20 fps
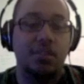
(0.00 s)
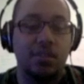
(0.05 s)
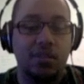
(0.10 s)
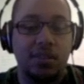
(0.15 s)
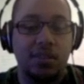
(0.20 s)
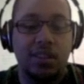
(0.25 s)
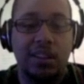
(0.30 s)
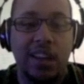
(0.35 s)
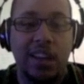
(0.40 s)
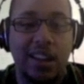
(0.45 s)
it
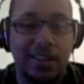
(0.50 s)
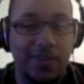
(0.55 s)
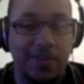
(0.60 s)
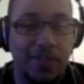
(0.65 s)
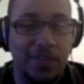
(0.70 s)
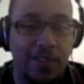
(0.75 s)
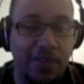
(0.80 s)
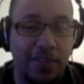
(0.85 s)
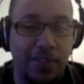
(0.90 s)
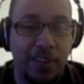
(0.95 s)
can kind of
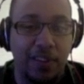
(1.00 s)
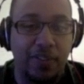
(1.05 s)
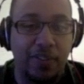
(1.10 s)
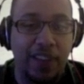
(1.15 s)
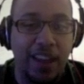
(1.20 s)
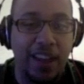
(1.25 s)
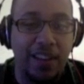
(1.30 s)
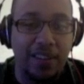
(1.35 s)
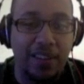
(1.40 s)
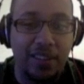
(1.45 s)
it, it
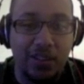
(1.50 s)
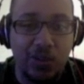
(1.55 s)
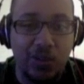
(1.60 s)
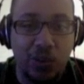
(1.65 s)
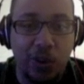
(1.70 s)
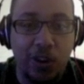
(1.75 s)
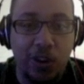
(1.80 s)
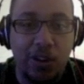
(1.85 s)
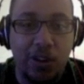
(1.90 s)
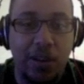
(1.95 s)
kind of looks
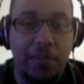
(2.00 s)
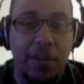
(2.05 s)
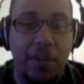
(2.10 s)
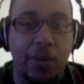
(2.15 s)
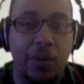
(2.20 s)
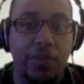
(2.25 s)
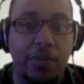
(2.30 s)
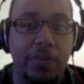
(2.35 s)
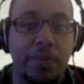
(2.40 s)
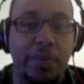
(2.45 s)
weird. It, it,
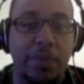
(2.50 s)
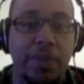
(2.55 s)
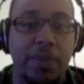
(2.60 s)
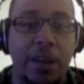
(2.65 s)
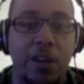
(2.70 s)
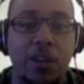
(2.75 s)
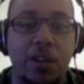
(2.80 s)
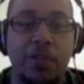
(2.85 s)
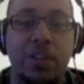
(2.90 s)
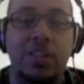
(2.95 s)
would be
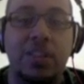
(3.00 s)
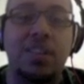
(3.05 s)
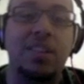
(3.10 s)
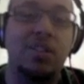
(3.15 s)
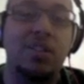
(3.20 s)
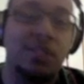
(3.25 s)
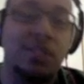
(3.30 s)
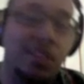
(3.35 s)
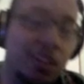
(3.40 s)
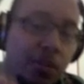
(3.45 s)
better if it a
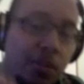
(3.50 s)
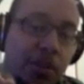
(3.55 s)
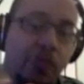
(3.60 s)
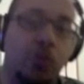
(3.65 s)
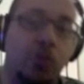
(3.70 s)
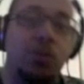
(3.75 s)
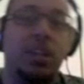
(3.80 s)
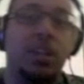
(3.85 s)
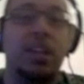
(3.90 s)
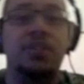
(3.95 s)
little bit of
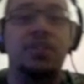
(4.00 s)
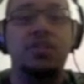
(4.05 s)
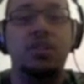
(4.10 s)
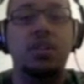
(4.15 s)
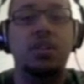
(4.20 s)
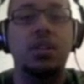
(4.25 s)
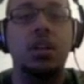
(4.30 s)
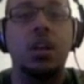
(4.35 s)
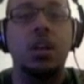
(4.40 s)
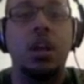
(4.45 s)
rotation,
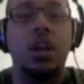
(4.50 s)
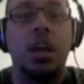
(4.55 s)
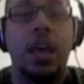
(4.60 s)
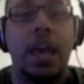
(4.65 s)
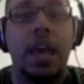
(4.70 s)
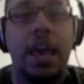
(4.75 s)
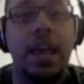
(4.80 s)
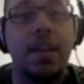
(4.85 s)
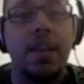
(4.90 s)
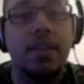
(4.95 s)

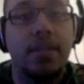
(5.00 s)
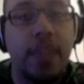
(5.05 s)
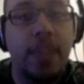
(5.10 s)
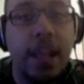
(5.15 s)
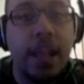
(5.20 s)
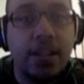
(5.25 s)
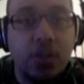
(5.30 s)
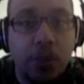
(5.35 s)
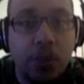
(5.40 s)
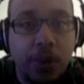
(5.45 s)
and
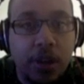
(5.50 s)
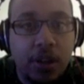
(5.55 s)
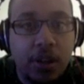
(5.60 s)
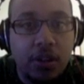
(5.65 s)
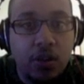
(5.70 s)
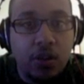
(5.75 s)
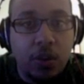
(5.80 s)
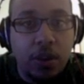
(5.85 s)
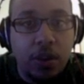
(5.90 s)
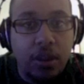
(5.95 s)
that's what we're going to
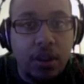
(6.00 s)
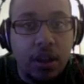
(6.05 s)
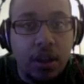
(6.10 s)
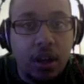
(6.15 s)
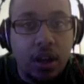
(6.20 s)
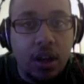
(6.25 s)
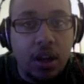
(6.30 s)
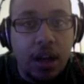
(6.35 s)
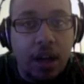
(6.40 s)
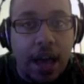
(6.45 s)
do with
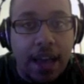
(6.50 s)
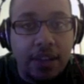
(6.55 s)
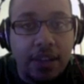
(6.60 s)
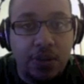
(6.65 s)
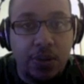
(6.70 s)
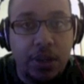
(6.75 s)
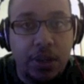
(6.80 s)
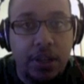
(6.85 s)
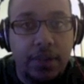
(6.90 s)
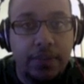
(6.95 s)
uh,
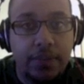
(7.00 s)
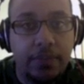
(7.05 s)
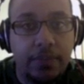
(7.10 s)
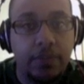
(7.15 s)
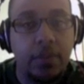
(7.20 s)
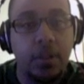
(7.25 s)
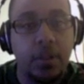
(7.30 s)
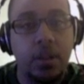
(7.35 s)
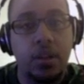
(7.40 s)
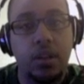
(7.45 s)
iTween.
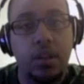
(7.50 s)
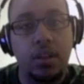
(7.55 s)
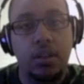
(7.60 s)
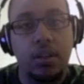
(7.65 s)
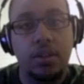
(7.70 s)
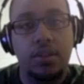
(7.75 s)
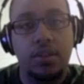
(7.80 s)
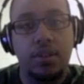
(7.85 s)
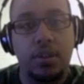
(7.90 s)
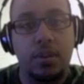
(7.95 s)

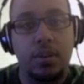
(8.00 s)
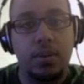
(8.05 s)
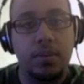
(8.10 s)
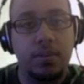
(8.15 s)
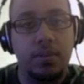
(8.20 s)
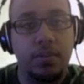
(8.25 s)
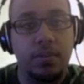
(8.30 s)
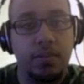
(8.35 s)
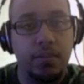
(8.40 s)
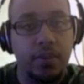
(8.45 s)
So
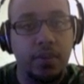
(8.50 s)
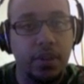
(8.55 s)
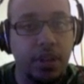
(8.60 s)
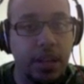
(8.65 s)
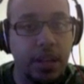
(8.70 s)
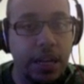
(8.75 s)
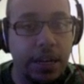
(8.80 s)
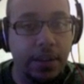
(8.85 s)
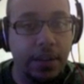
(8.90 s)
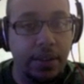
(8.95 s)
get
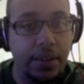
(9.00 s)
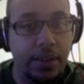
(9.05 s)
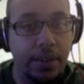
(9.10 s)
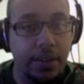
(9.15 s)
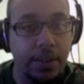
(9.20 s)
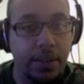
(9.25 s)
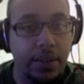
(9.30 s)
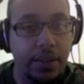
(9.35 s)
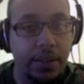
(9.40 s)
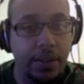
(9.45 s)
out of
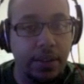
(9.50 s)
this,